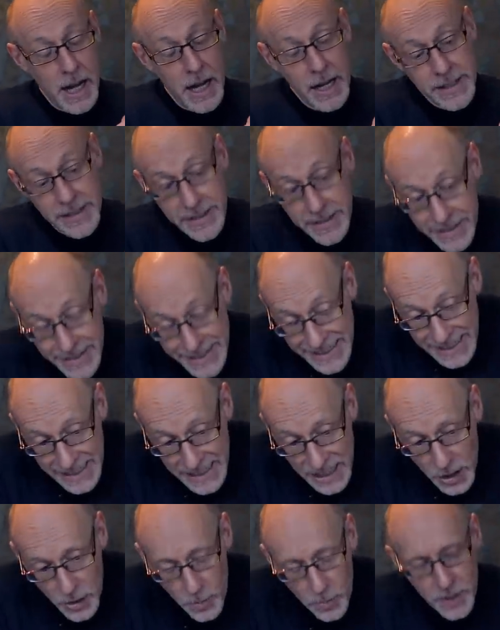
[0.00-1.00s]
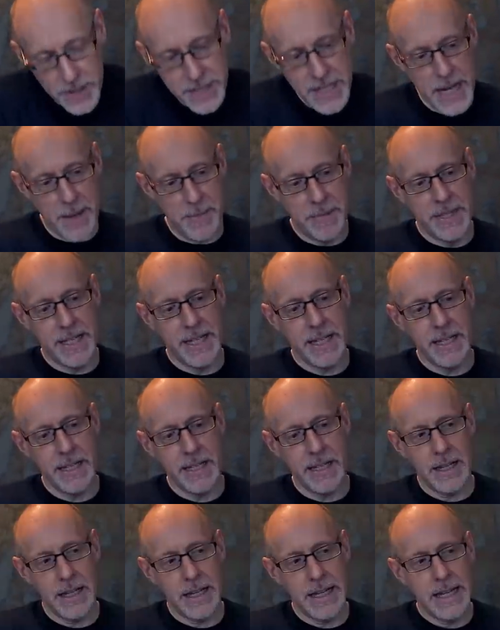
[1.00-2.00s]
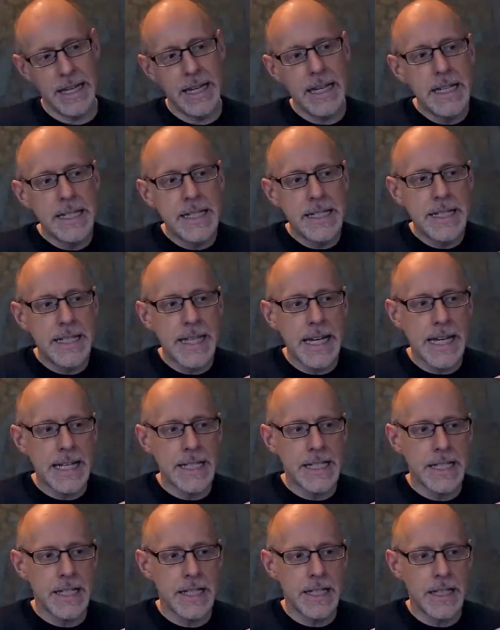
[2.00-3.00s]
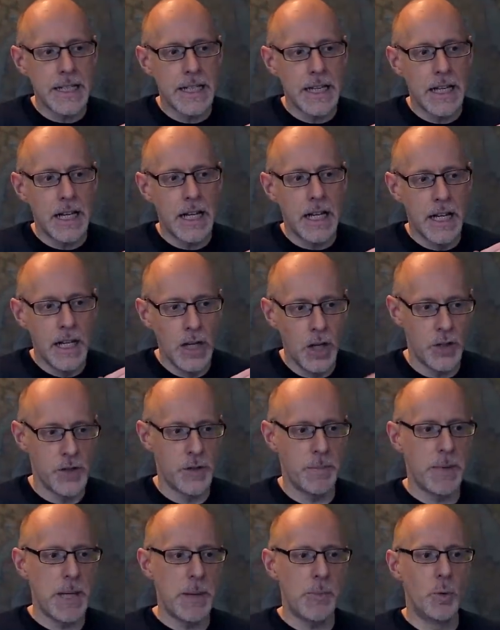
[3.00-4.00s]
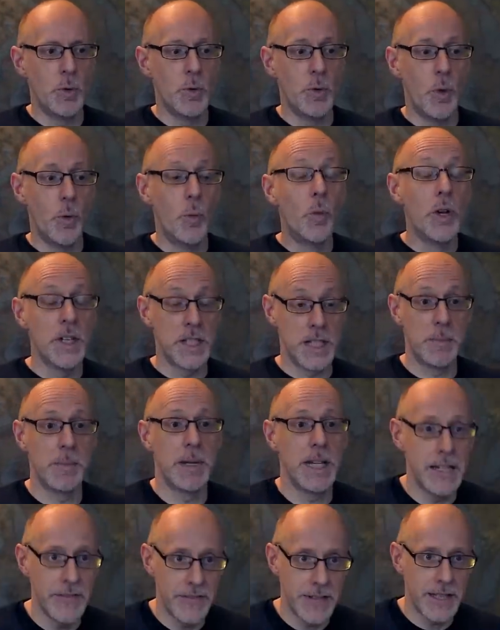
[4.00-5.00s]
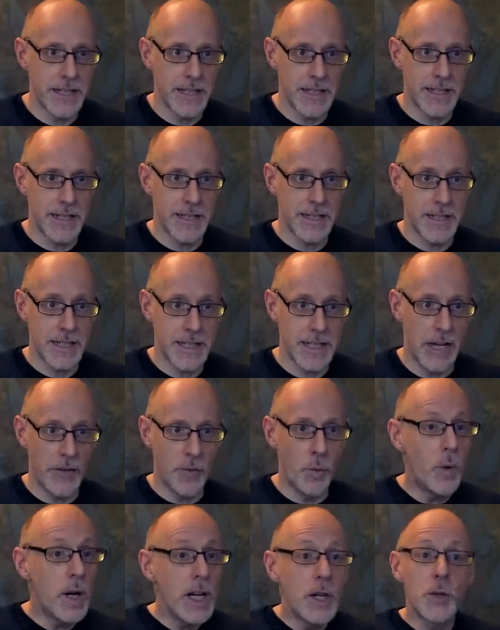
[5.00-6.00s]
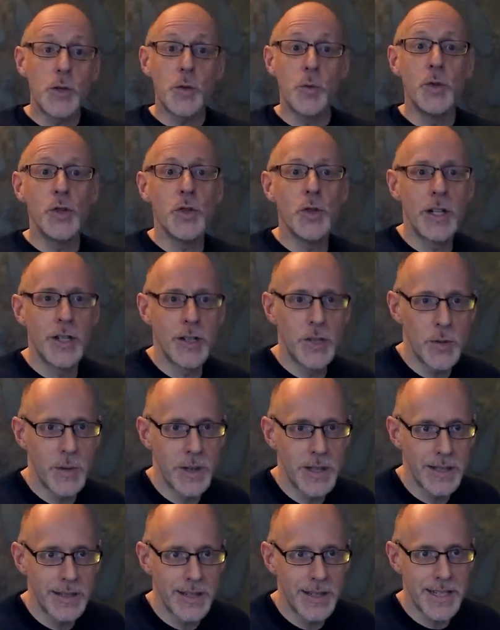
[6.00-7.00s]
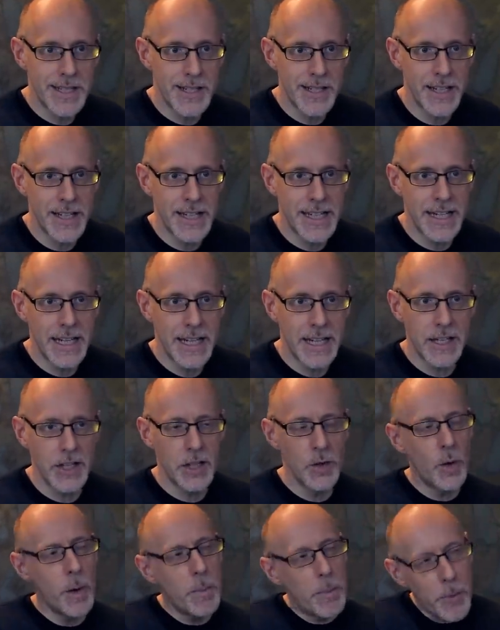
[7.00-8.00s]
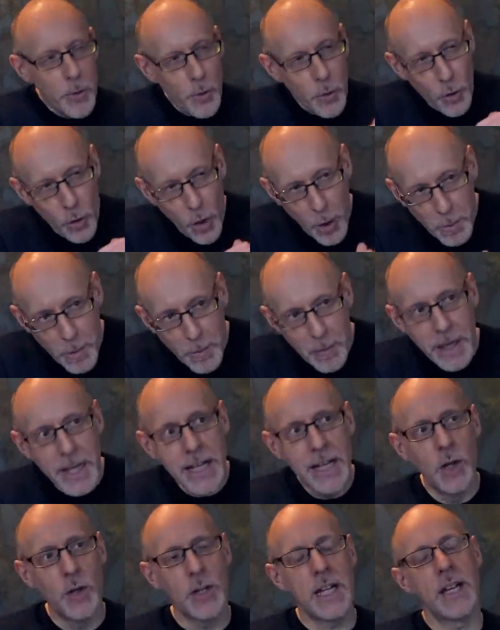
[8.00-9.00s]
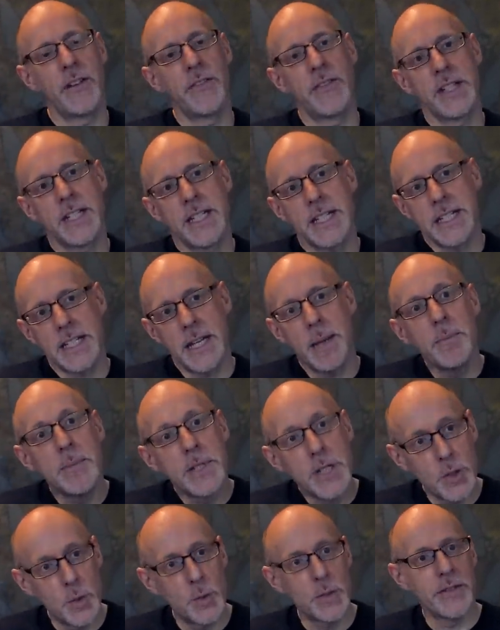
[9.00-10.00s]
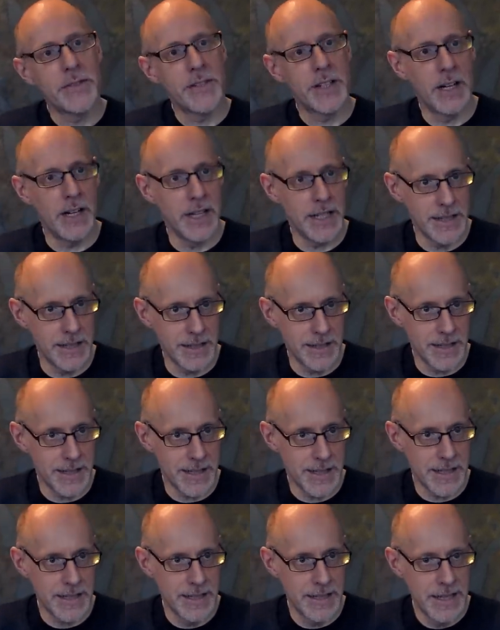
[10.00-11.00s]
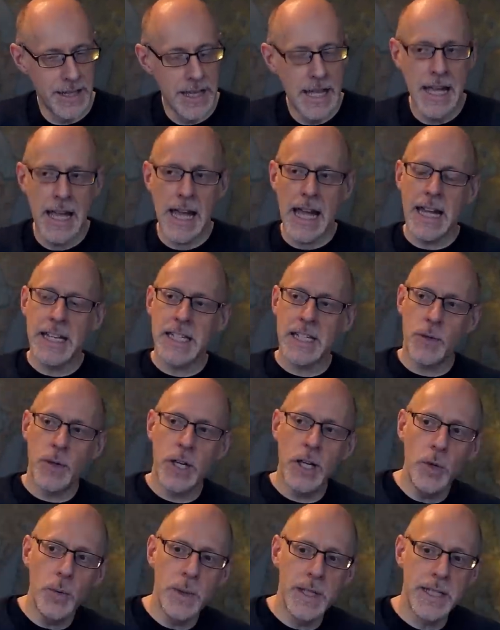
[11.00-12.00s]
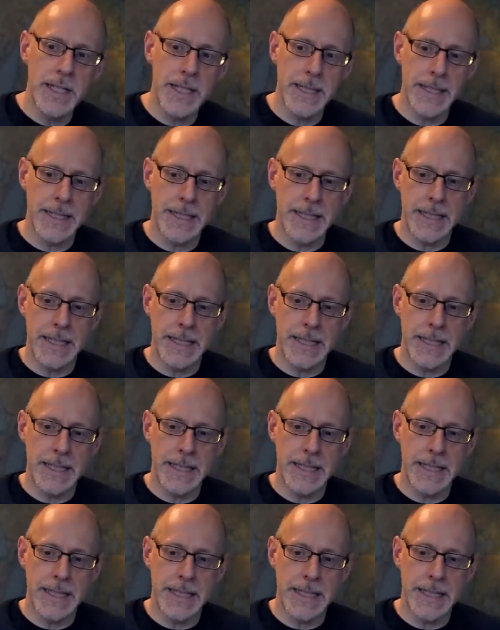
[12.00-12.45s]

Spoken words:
I think what's happening is that a lot of people want to believe in this stuff. Why else would you go to a psychic? You are probably looking for some sort of guidance. And so I always